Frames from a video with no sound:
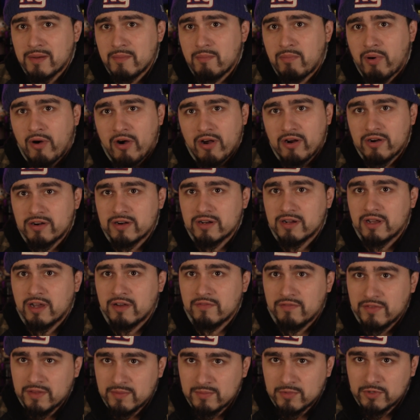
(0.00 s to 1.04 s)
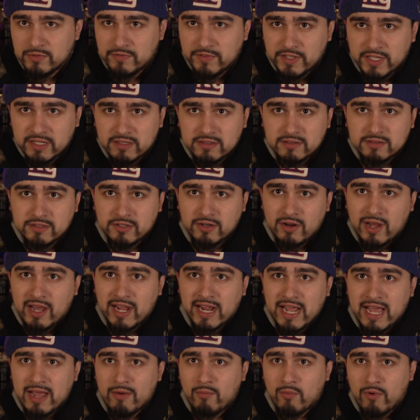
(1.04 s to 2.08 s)
part of the movie. You know,
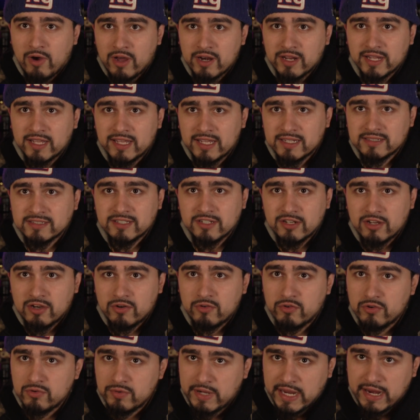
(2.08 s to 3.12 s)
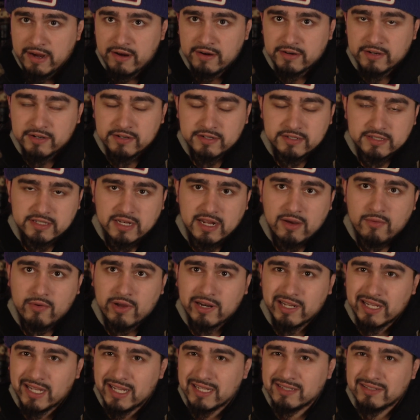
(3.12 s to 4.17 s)
I want to get to know new characters, and I
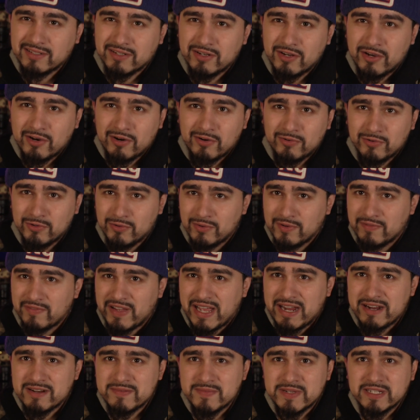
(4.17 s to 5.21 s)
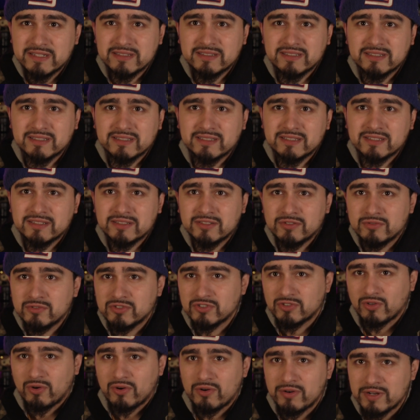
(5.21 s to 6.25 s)
want to get to know new environments and new
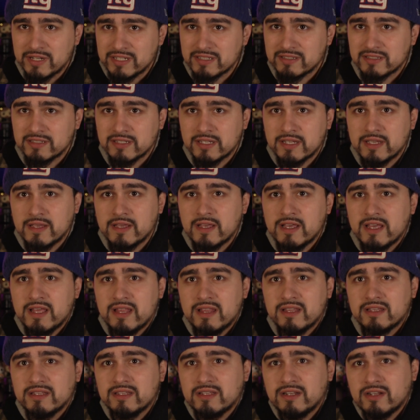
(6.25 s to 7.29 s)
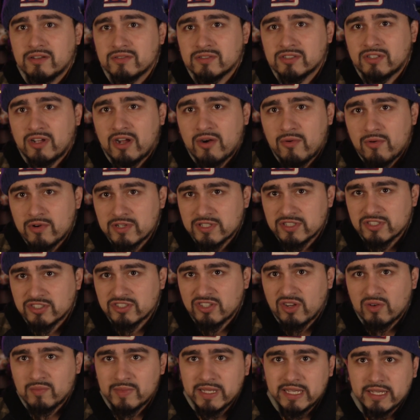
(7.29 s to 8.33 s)
stories. You know, Star Wars is
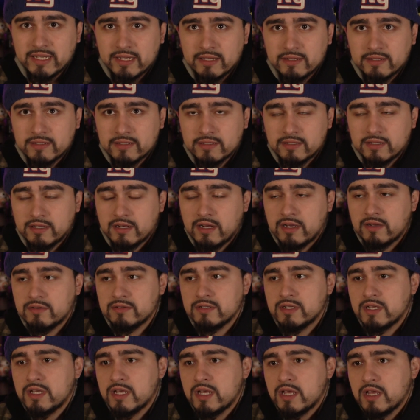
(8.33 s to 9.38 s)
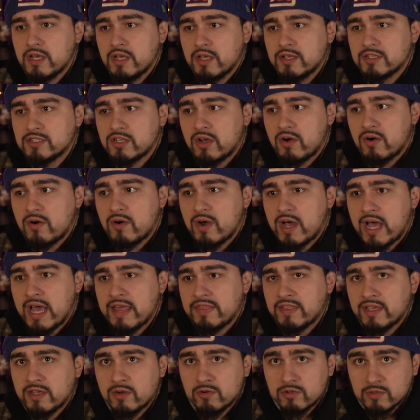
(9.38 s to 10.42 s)
so big, you know. So I
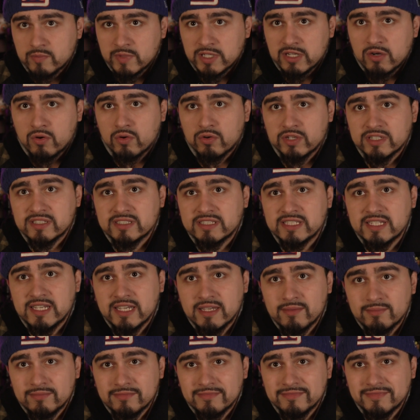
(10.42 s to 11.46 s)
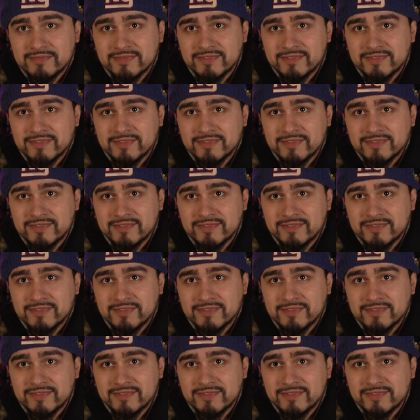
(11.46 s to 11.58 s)
think it would be cool to see him